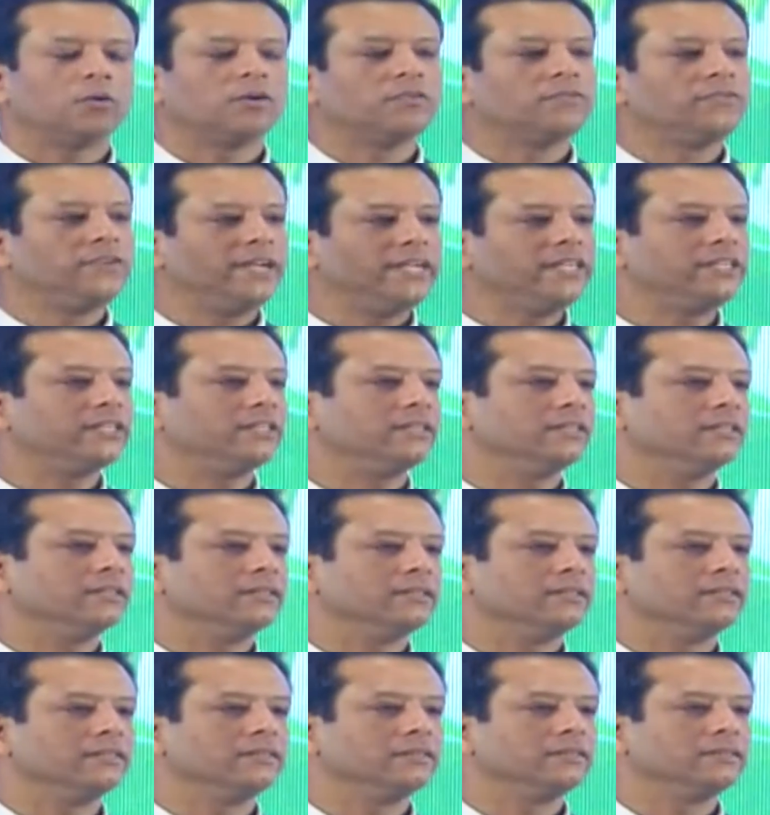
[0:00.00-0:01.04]
vision
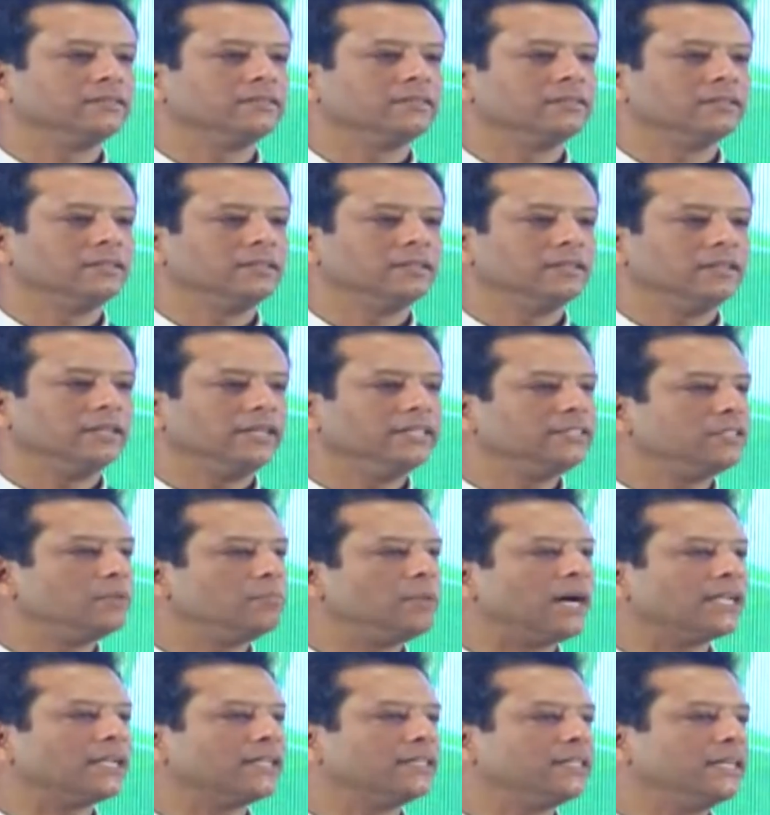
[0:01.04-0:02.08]
is a
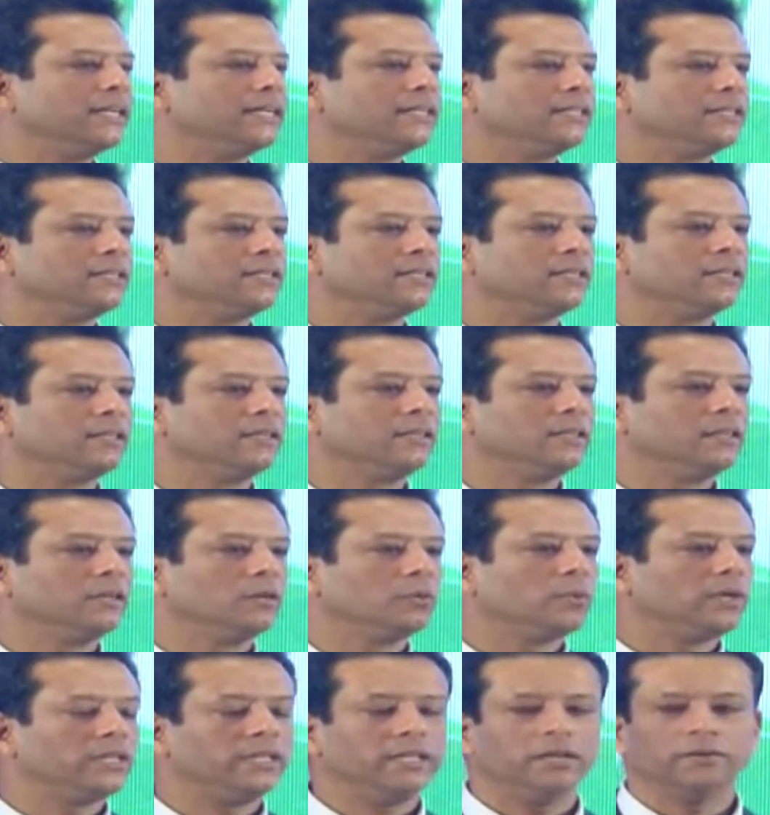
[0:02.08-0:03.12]
Bangladesh
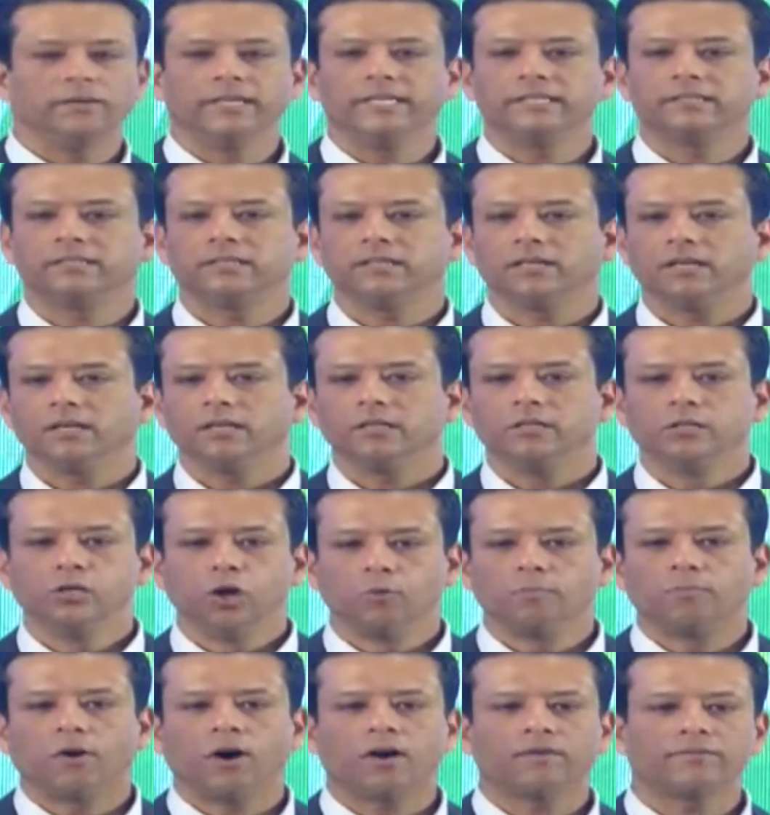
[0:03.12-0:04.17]
where there is
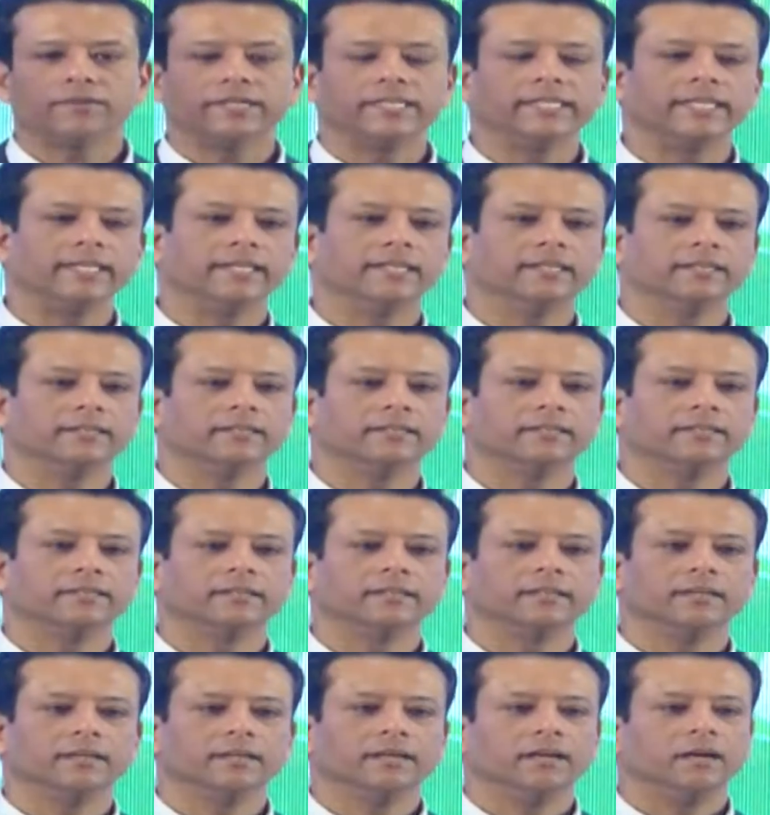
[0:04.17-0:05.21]
no poverty,
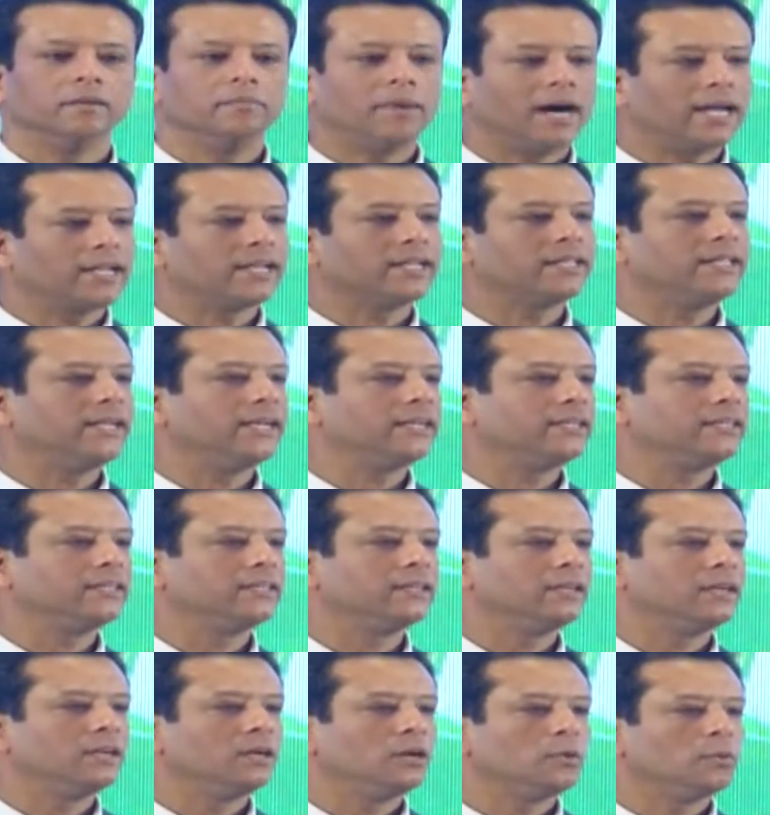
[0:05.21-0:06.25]
a Bangladesh
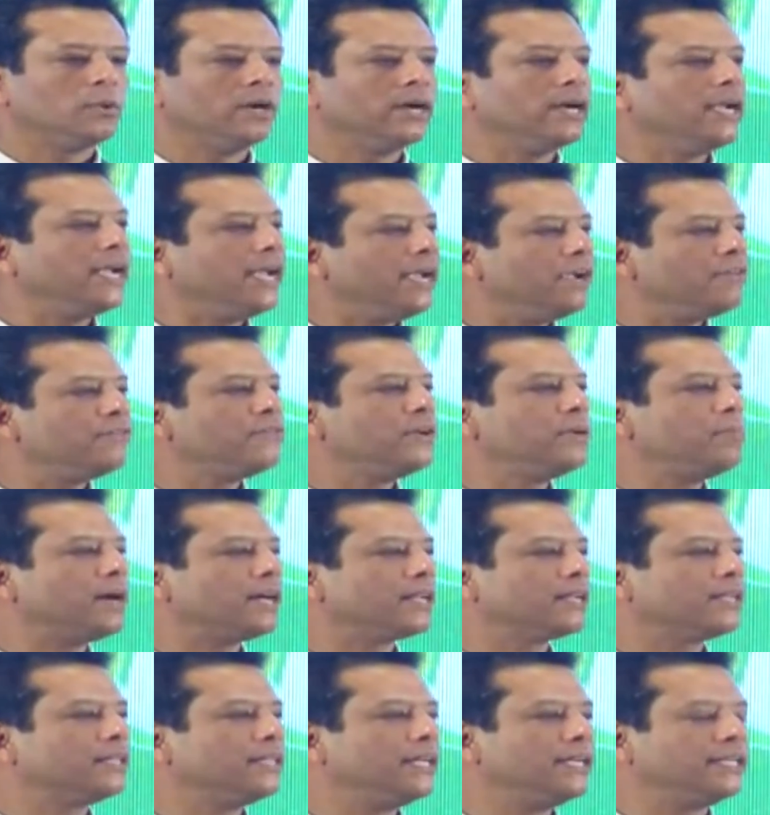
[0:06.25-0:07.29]
where every
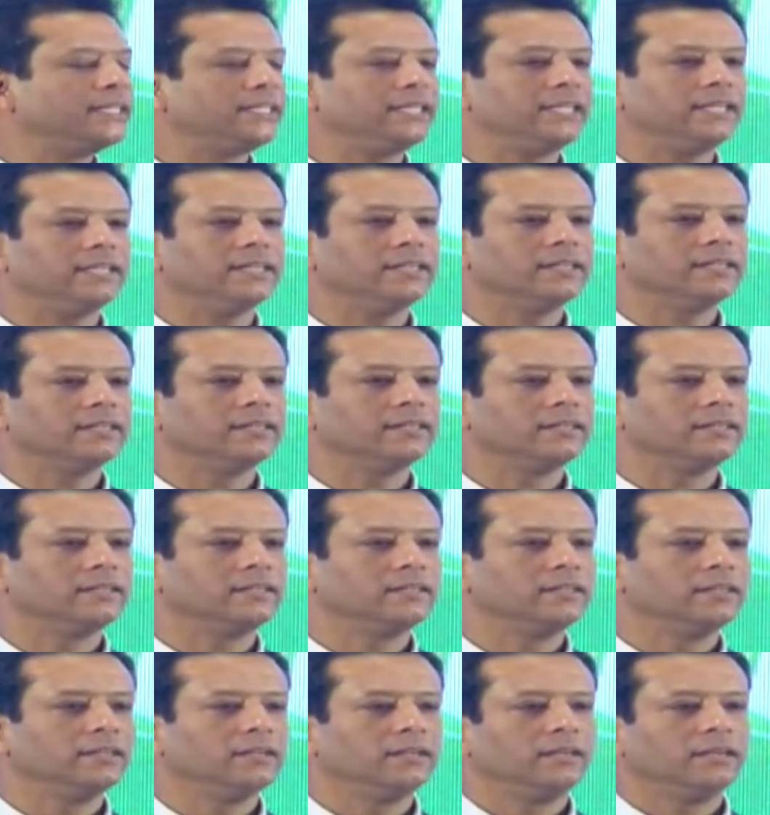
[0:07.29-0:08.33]
Bangladeshi
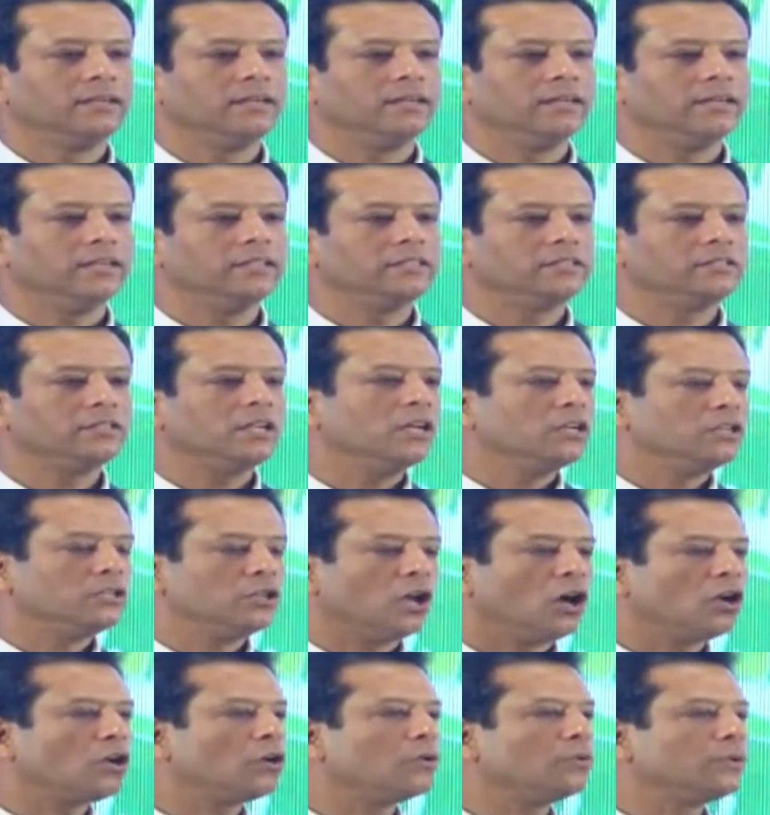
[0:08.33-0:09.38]
is
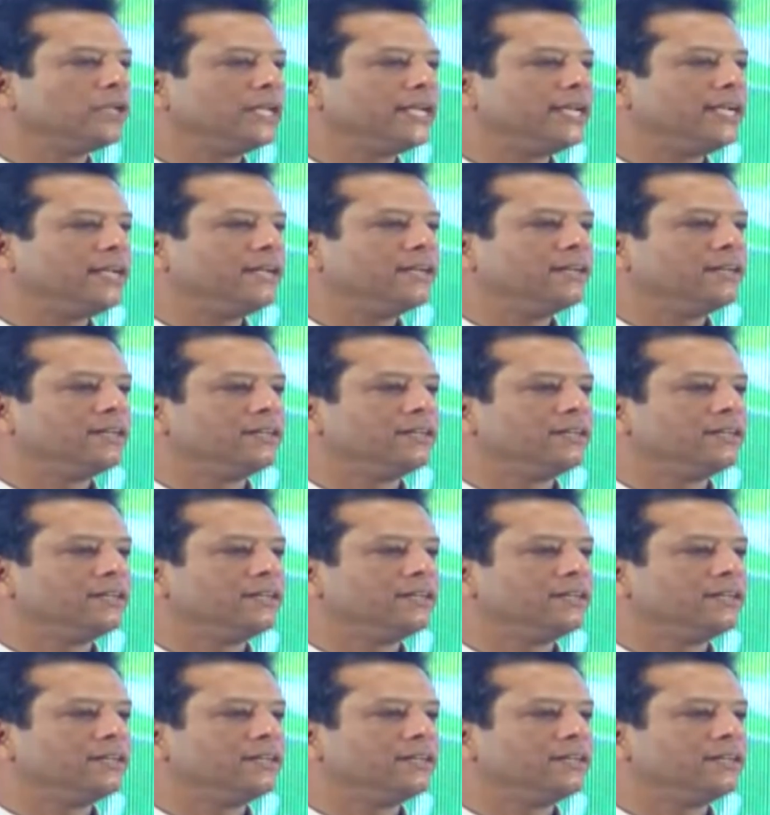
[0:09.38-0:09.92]
not only